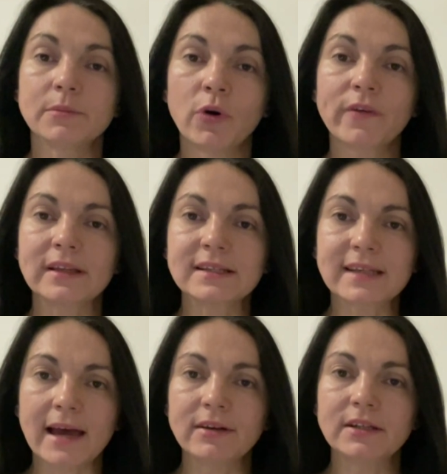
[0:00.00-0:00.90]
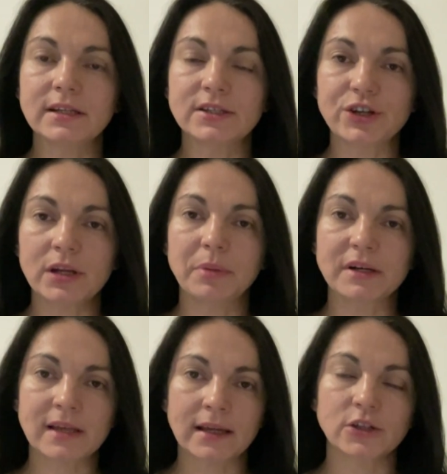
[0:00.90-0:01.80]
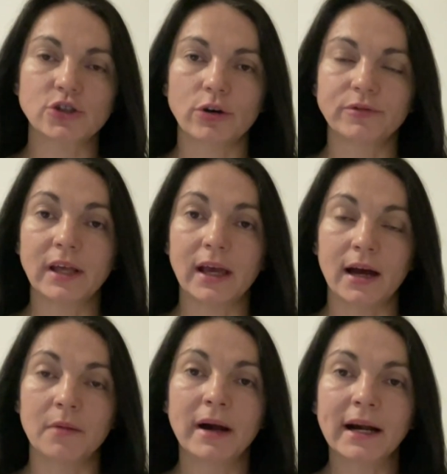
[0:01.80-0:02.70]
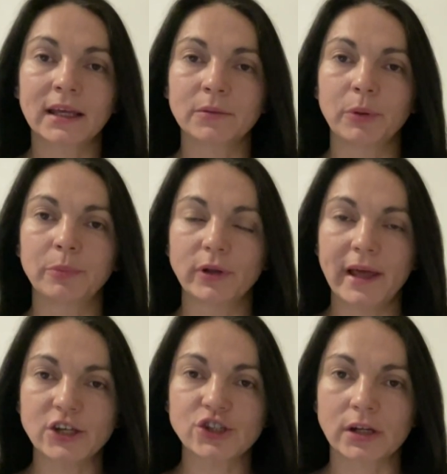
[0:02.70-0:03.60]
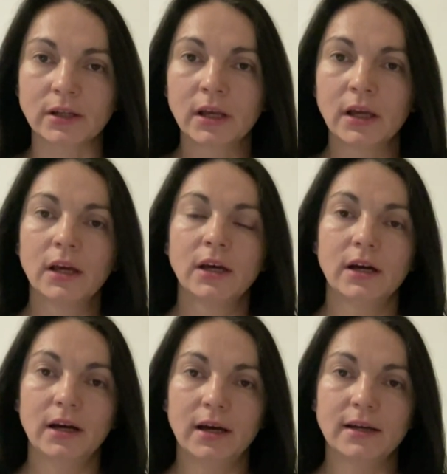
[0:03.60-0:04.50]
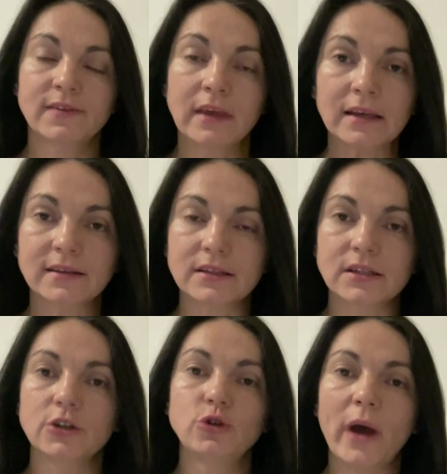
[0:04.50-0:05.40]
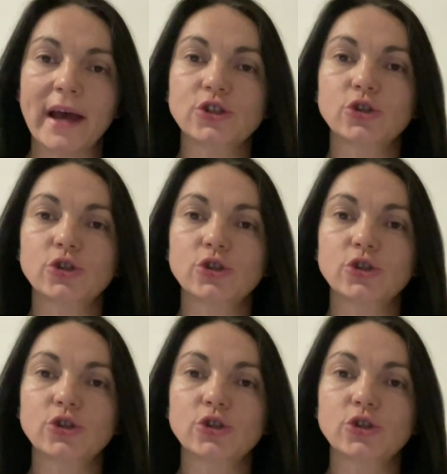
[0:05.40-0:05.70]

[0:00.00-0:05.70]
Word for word: than 73% of the American population think that U.S.